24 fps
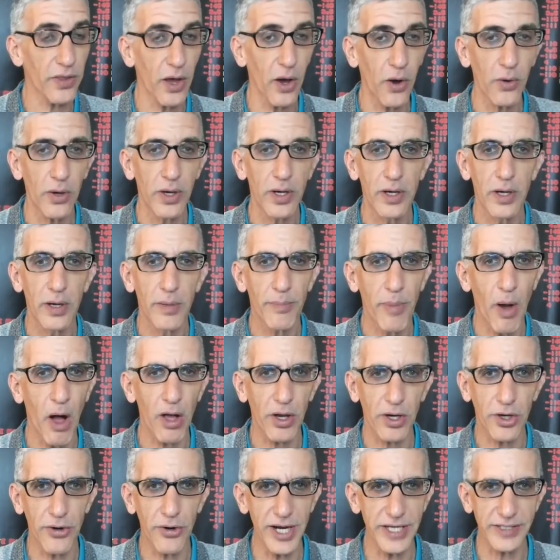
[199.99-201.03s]
although
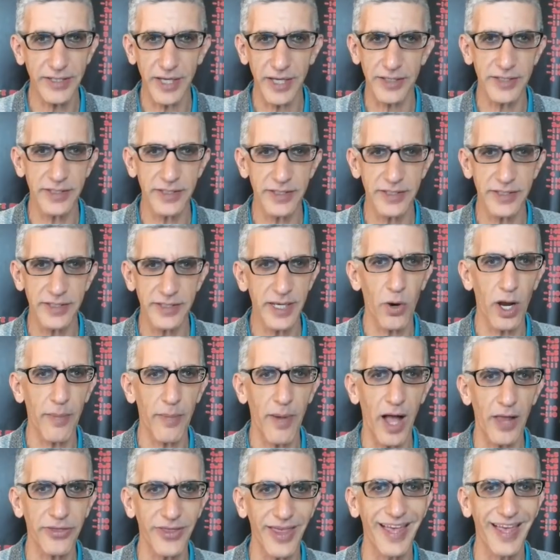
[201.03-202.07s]
Paul Chryst doesn't seem to worry
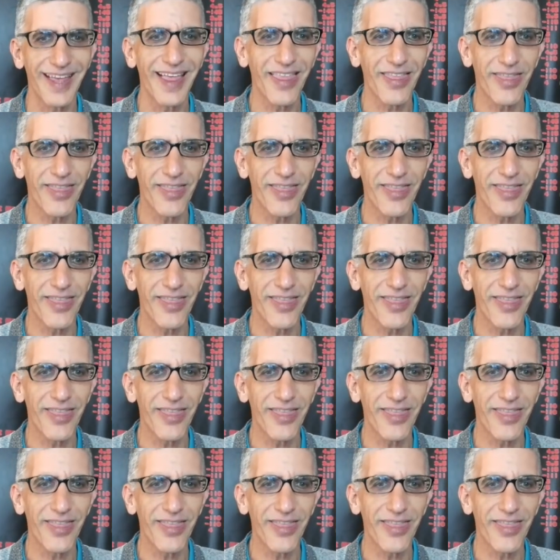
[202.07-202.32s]
about